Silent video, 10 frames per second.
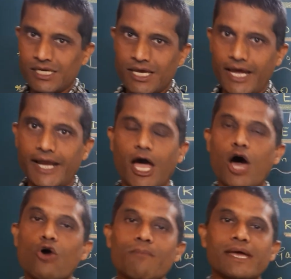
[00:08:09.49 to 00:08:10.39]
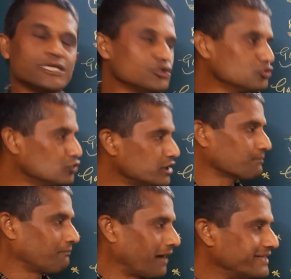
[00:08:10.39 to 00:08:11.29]
And how many unit
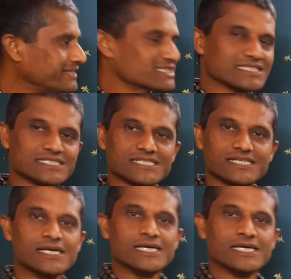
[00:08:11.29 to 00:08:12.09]
minus is there